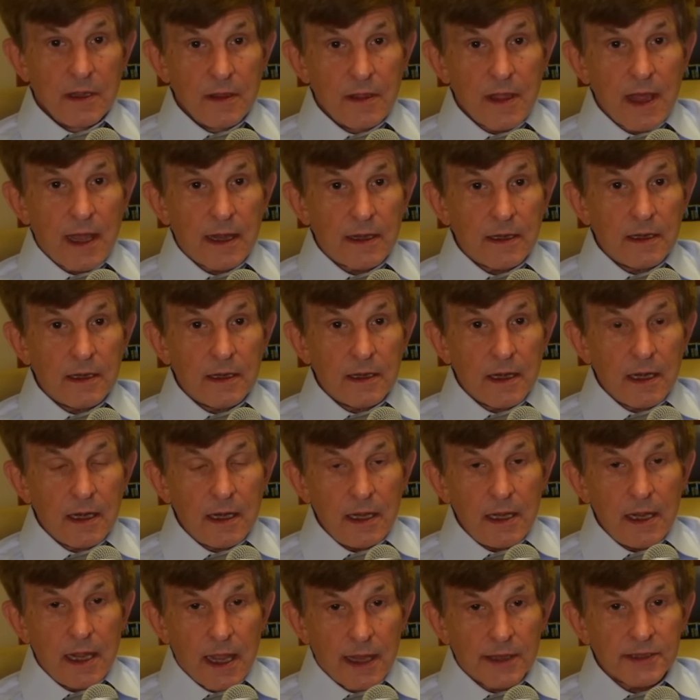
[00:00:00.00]
that
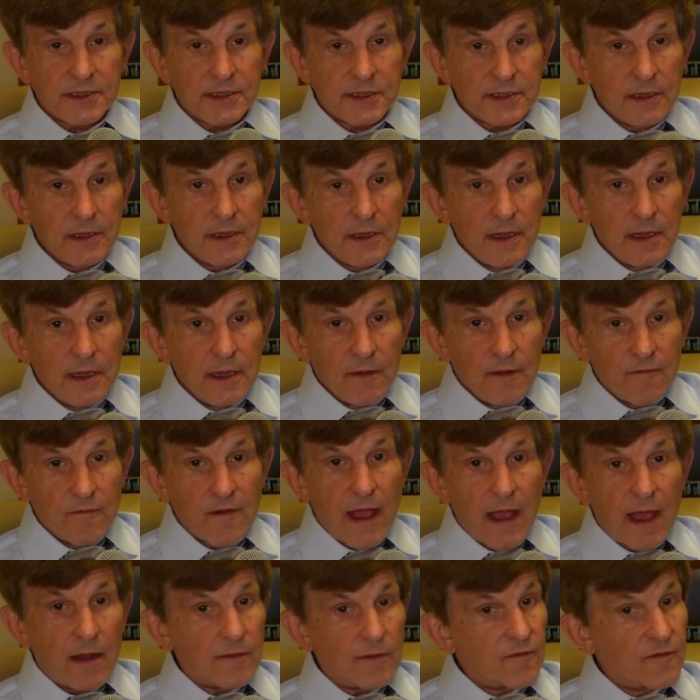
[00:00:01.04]
he has
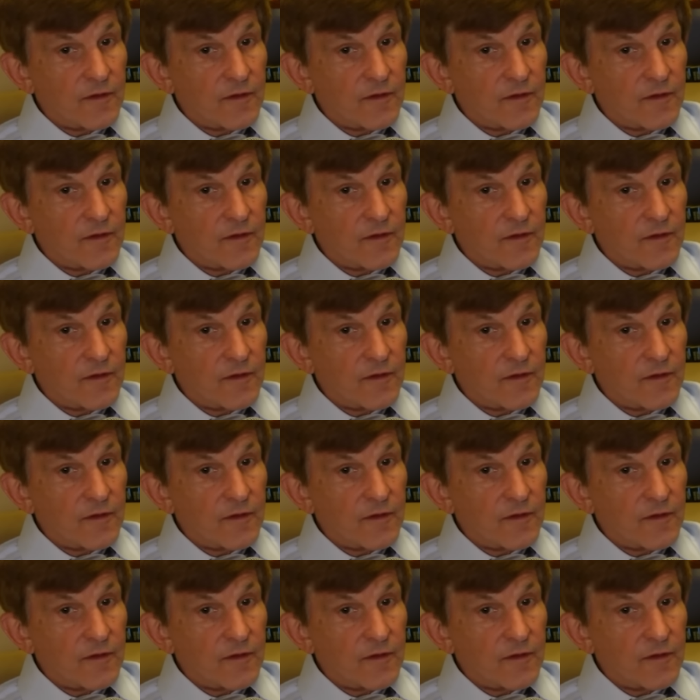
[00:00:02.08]
found.